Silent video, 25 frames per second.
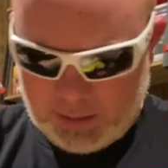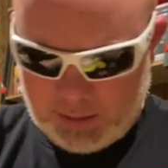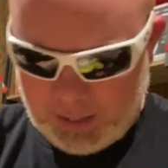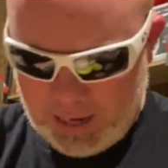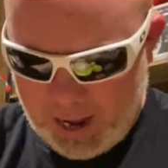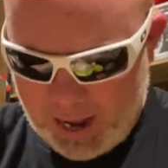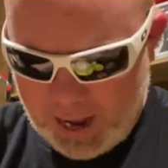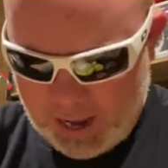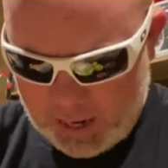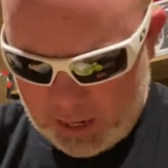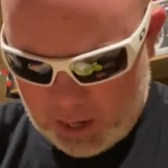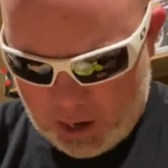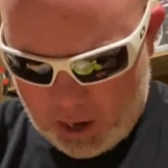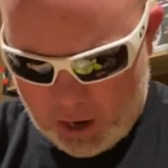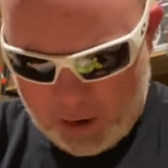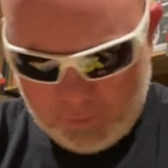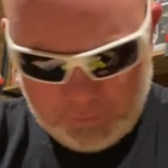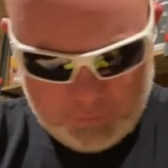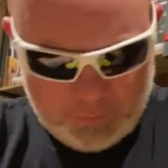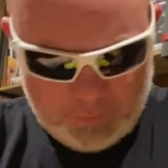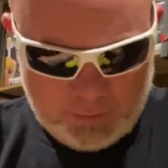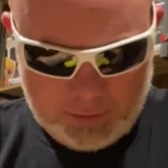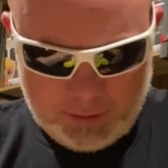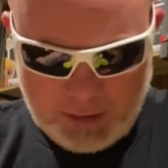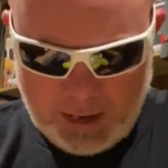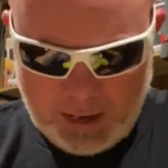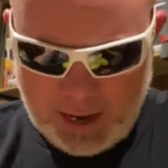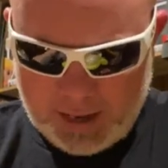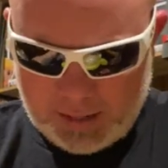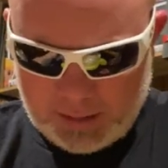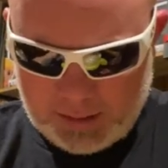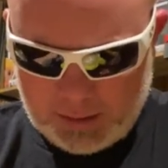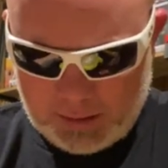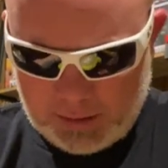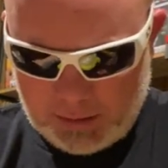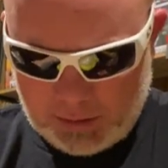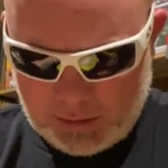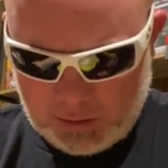tie it off, not
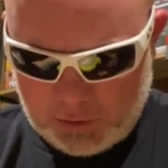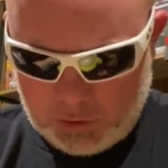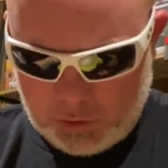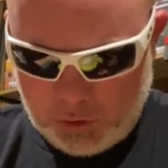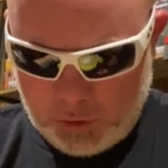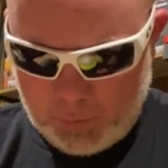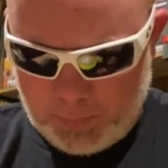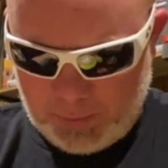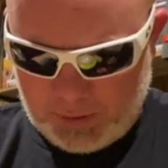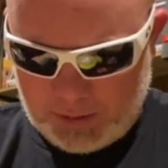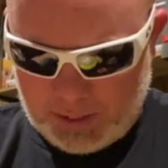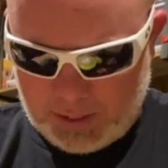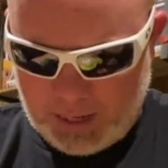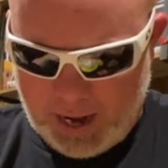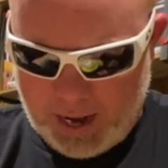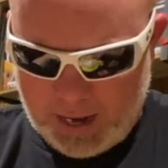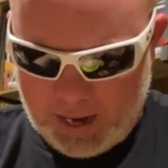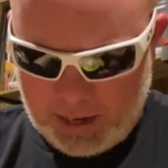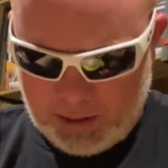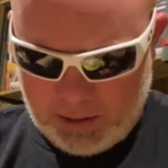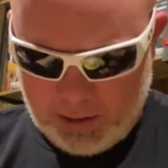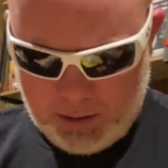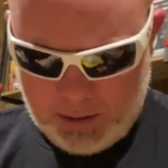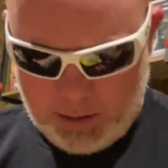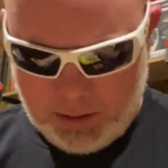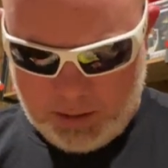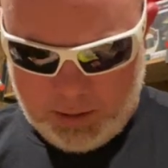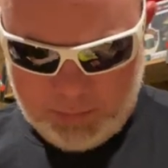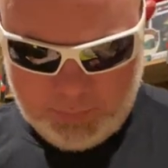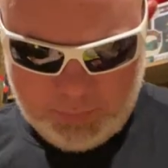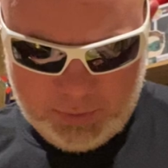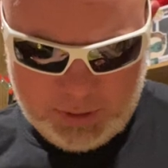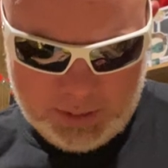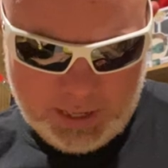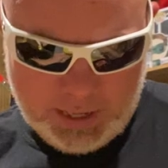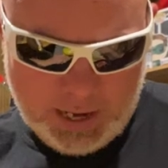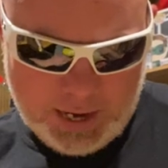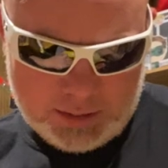super tight,
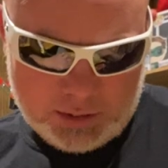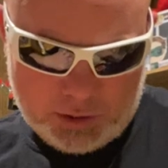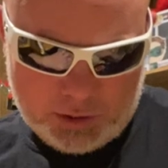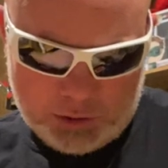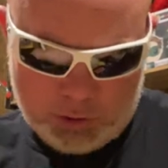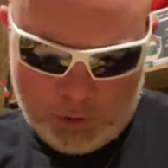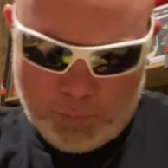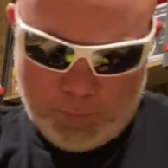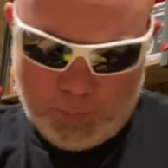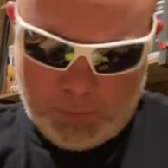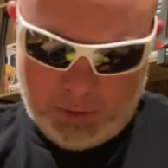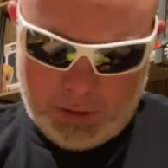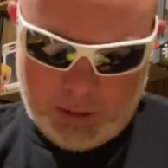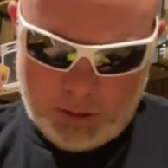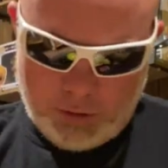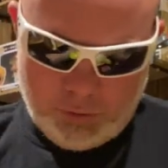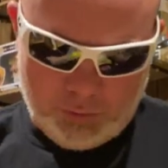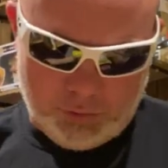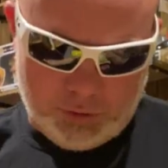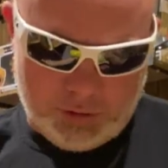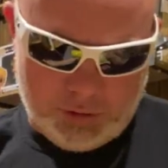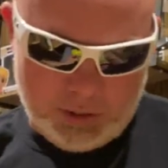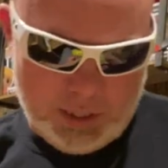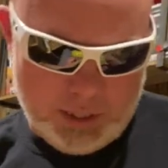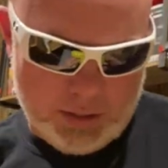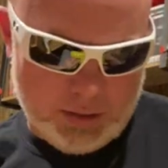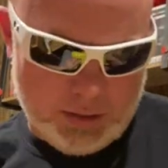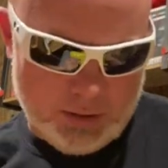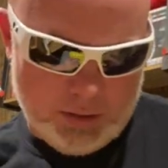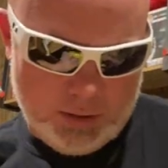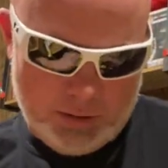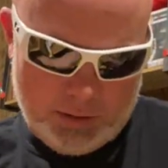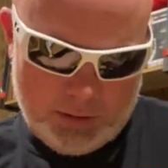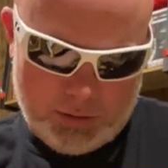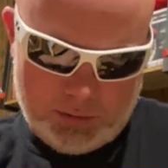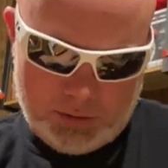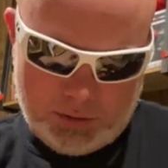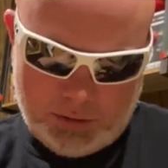but not super loose either.
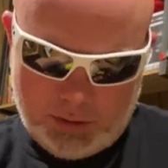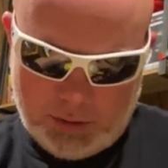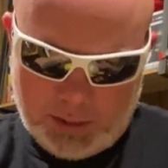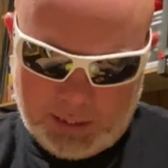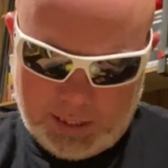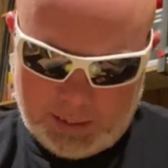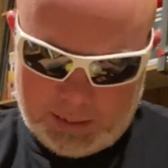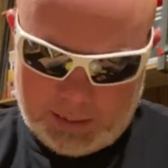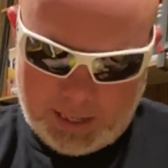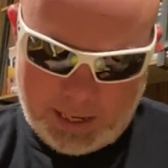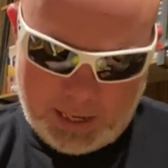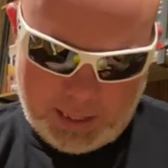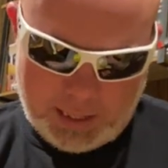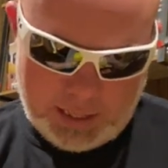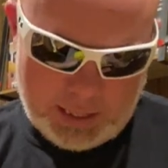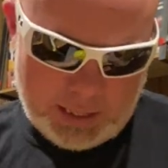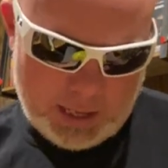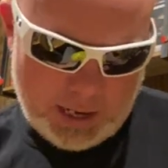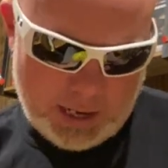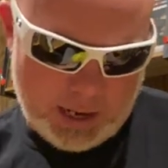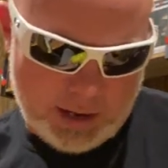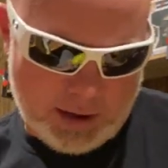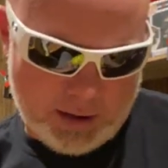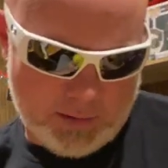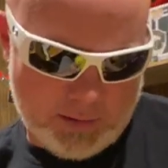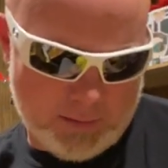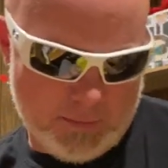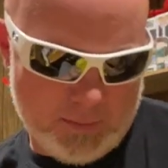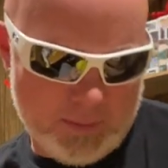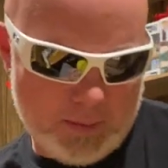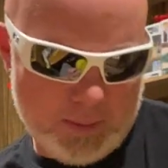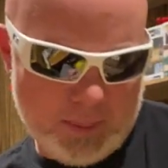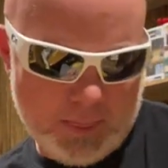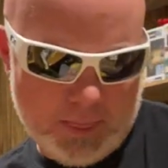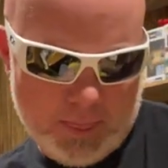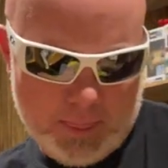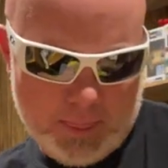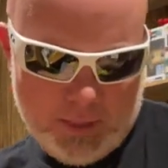So get that in there
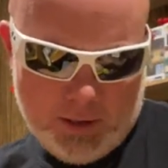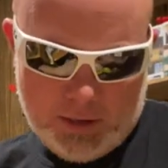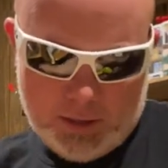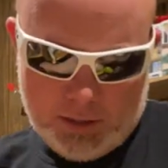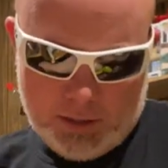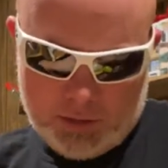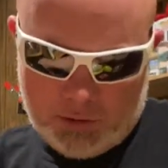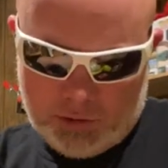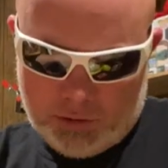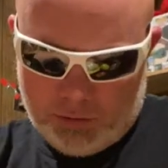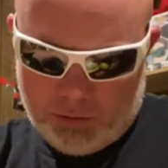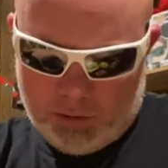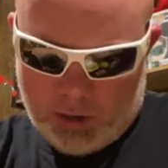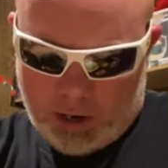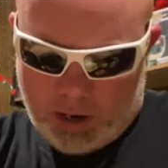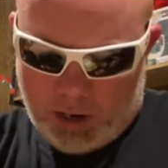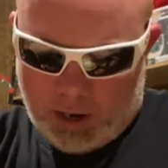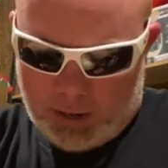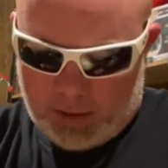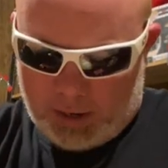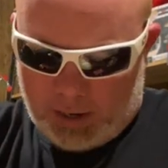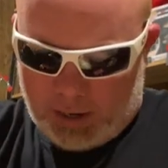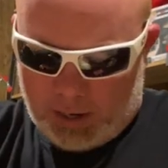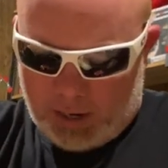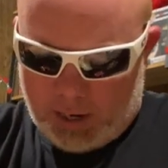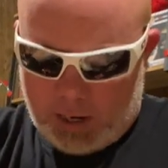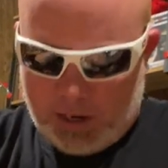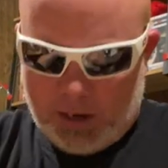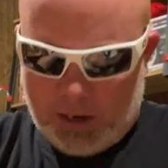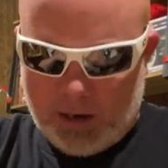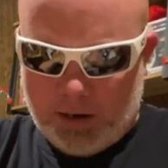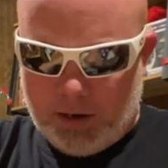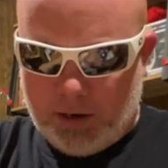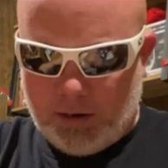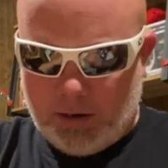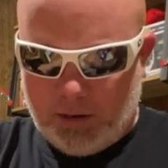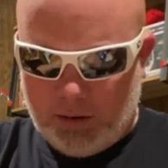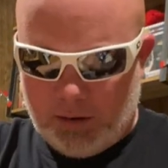to the other
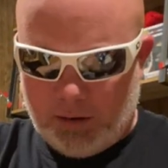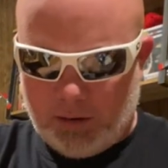ear